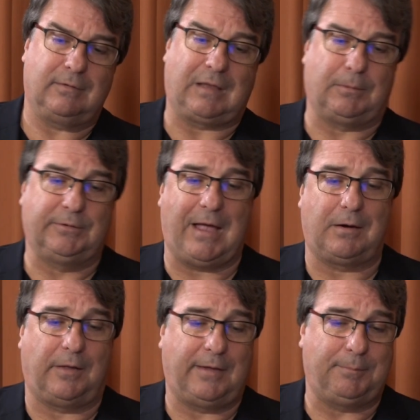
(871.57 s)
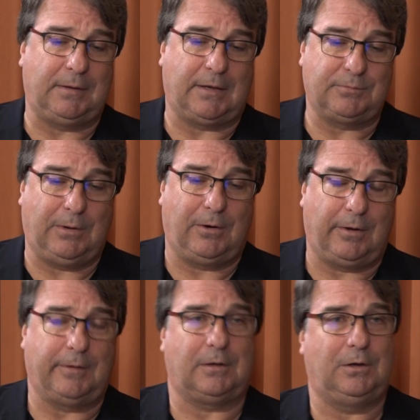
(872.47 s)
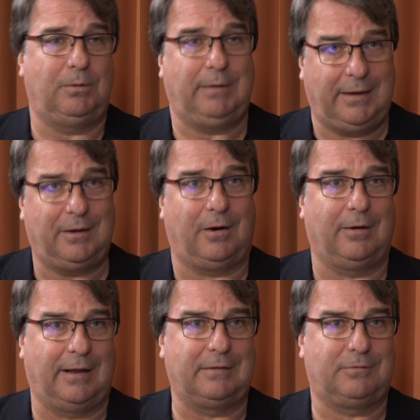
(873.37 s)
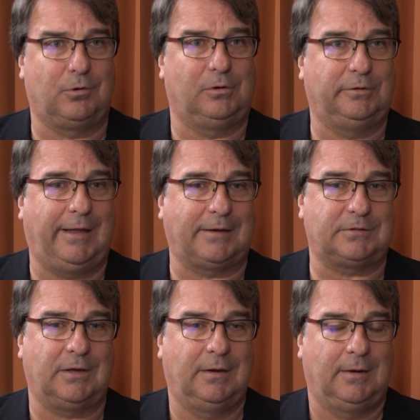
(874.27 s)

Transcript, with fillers: double down on that because we heard on the cube here at Google Next,